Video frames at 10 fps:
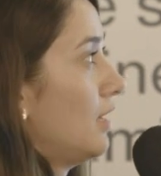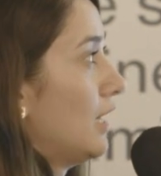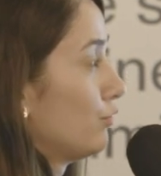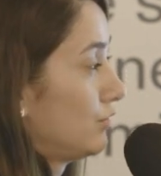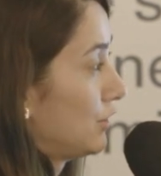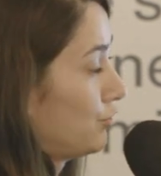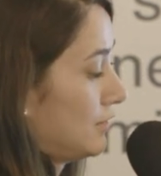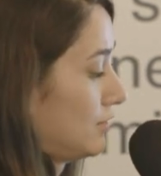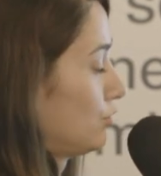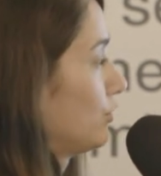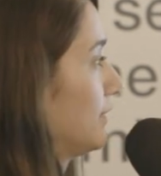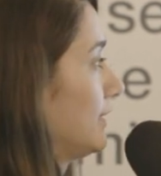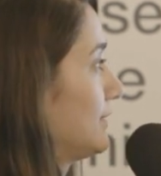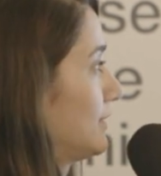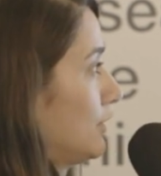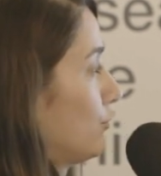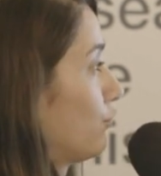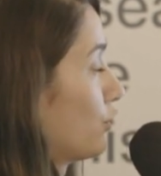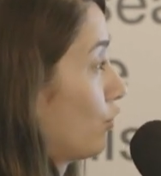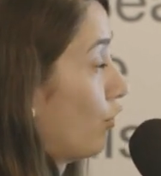I would suggest doing this
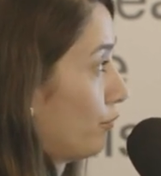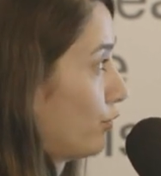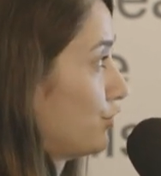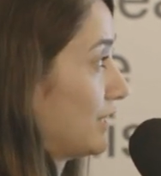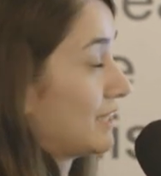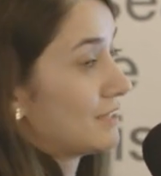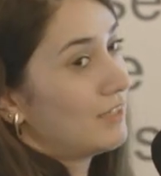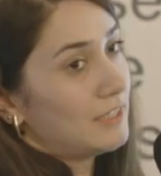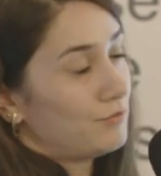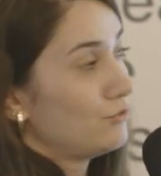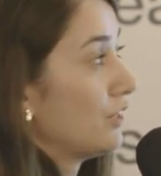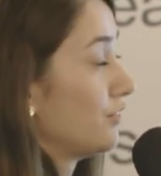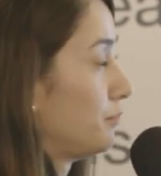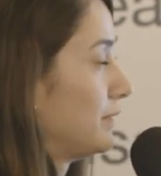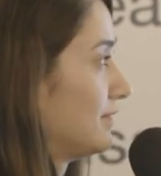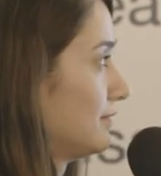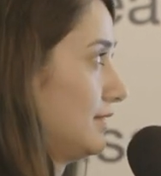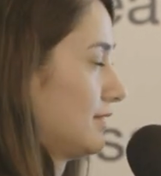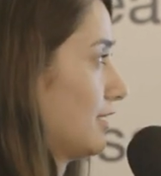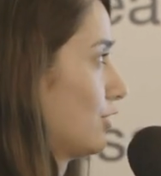for your own projects as well, if you are repeating
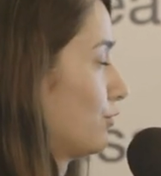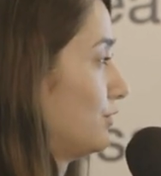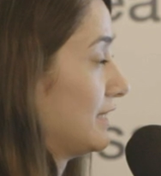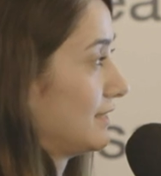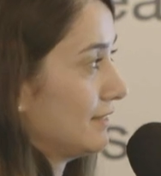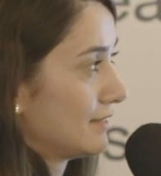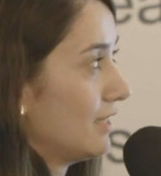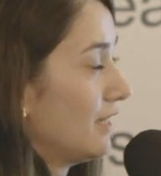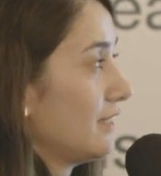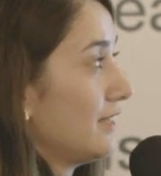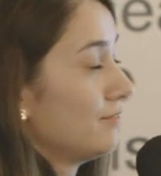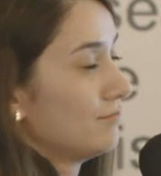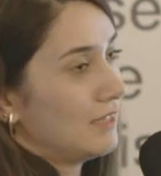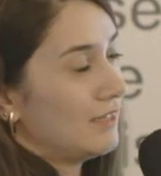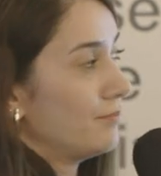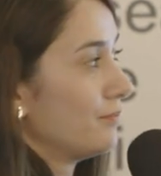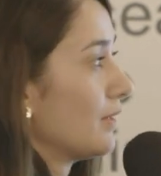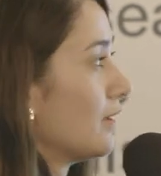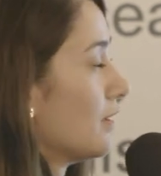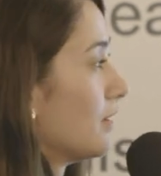these kind of things inside, and
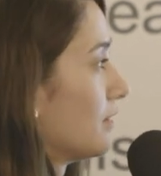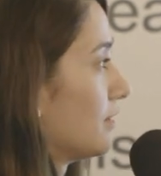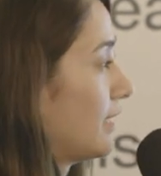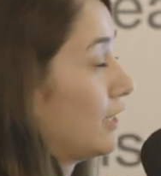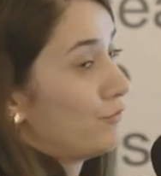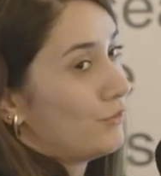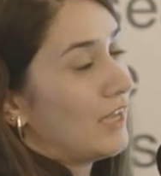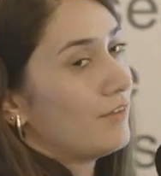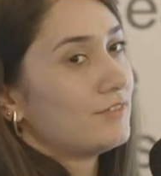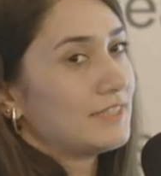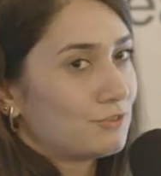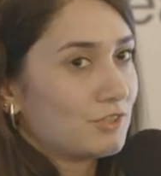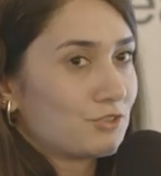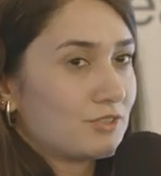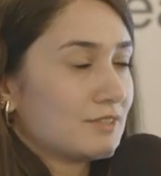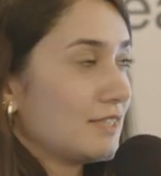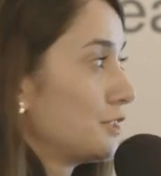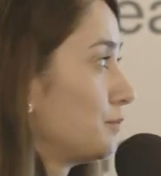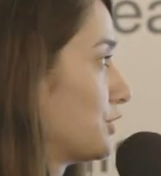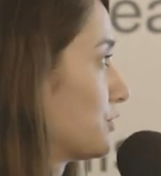if you have restrictions,
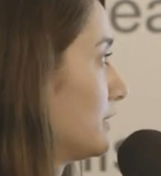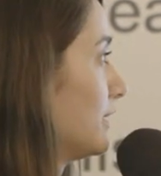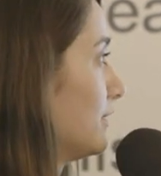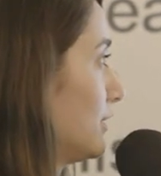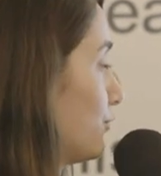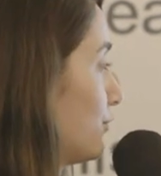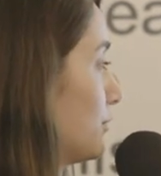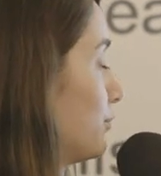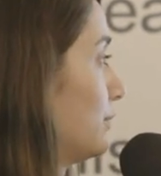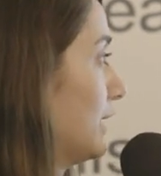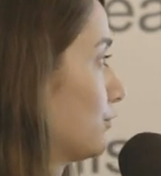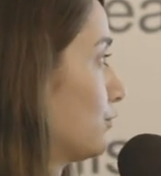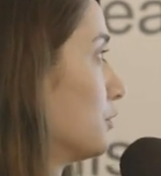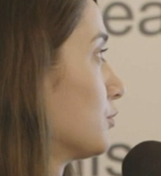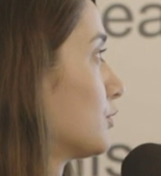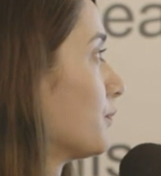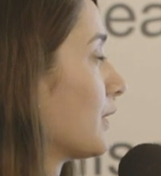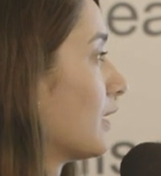especially in different platforms.